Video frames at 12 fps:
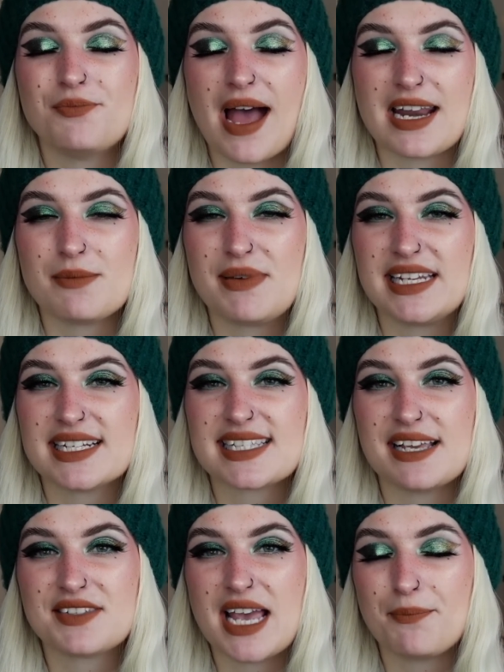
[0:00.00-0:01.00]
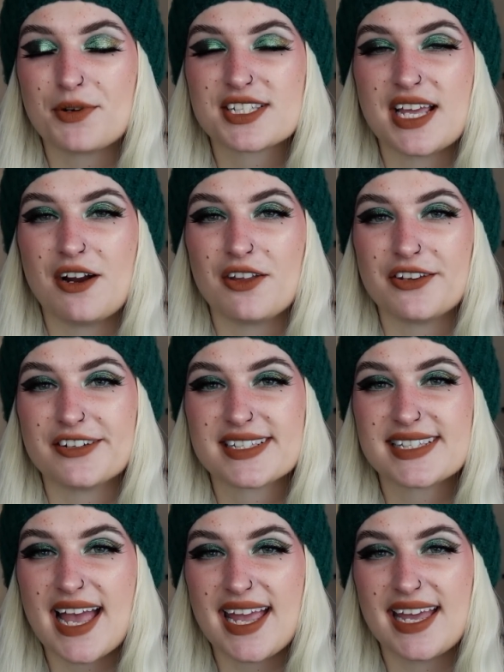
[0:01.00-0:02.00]
code BATTYBEAN to save 10% on their
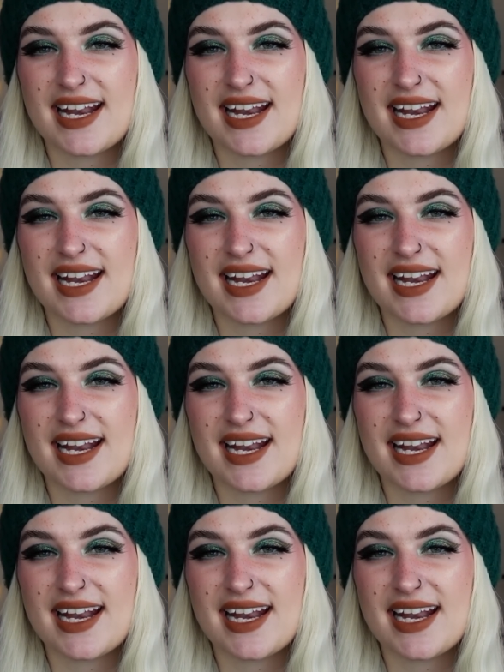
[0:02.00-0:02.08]
site